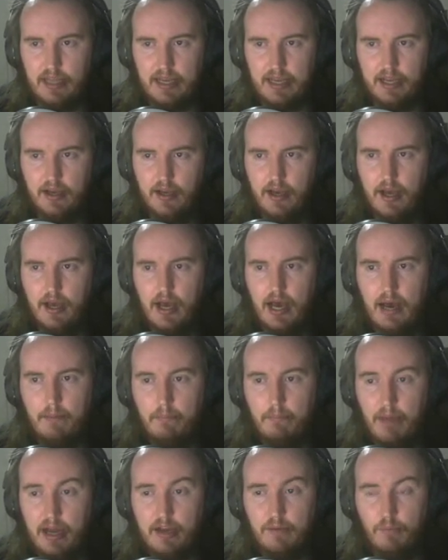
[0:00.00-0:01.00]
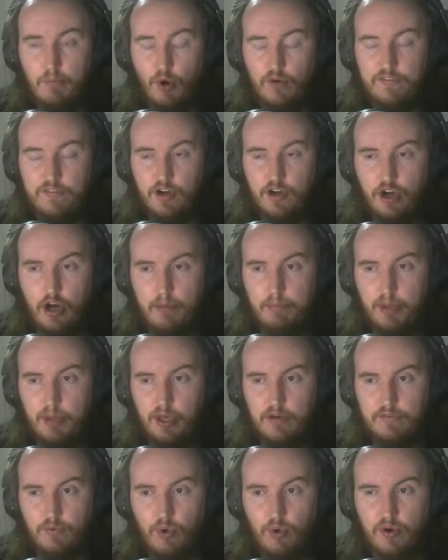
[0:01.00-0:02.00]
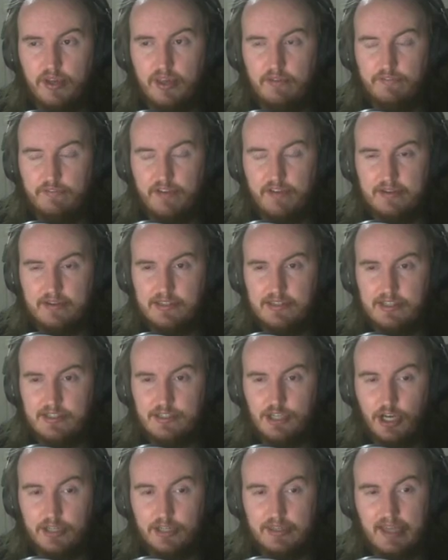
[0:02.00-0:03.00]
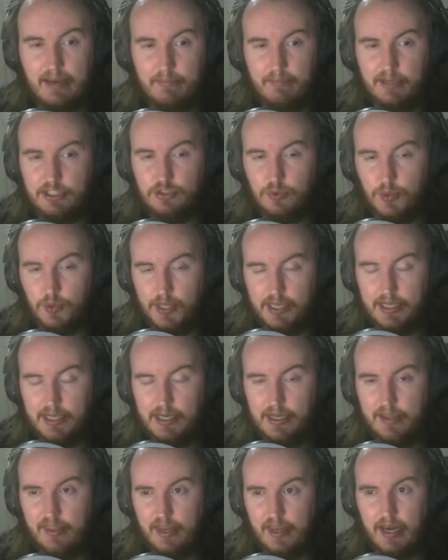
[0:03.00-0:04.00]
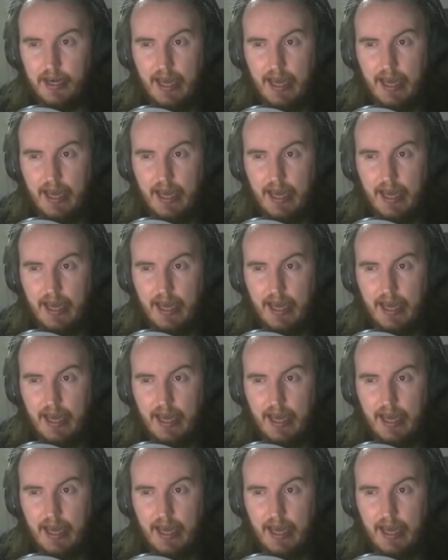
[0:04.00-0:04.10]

Like a Muck Morpher copy of Walking Fountain is not that much weaker than